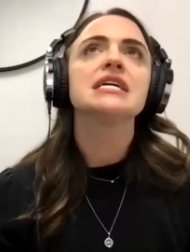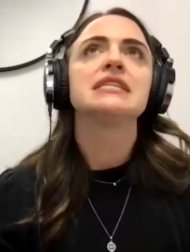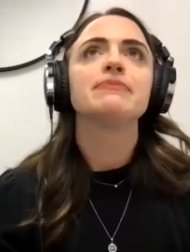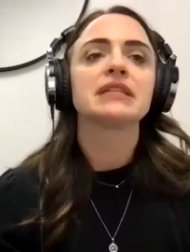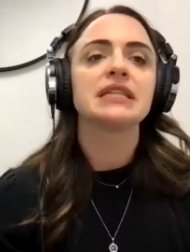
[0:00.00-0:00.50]

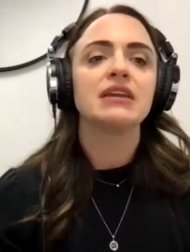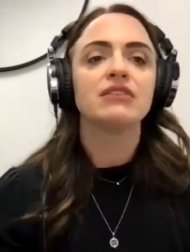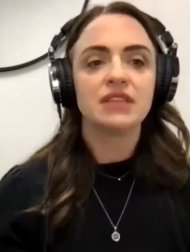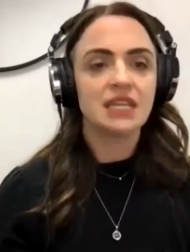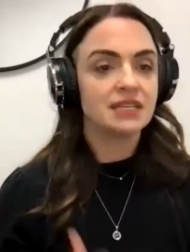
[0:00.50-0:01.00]

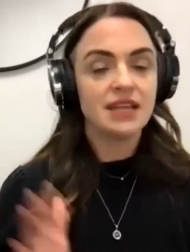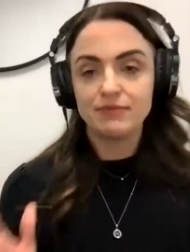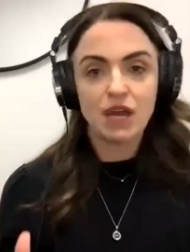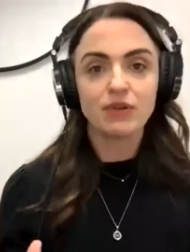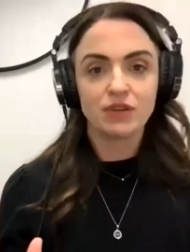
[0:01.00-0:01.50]
typically, than an
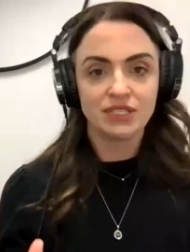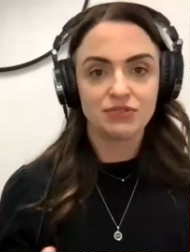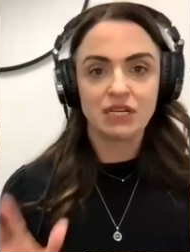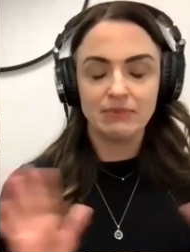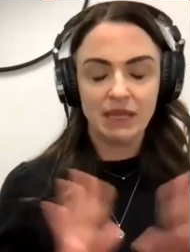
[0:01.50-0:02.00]
abdominal
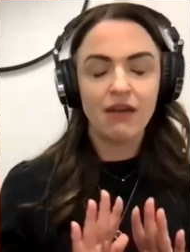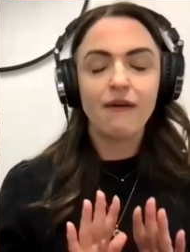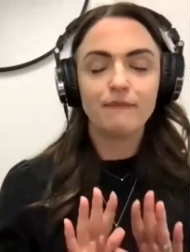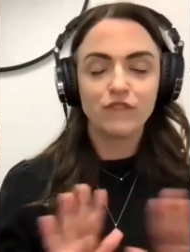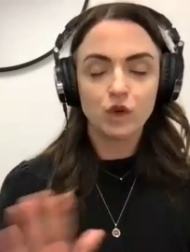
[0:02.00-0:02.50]
hysterectomy,
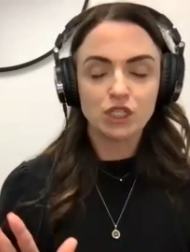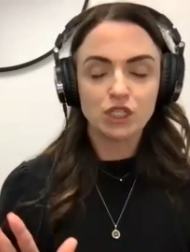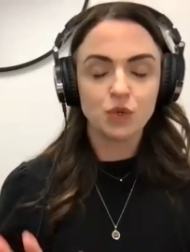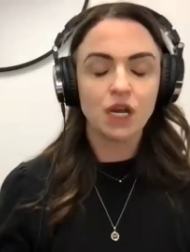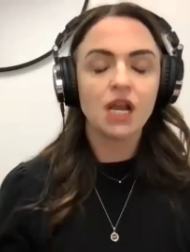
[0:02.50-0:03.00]
for
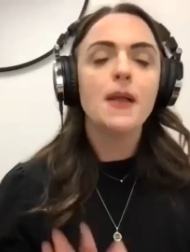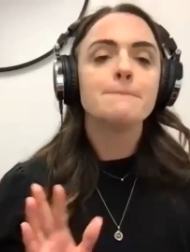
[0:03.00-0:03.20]
sure.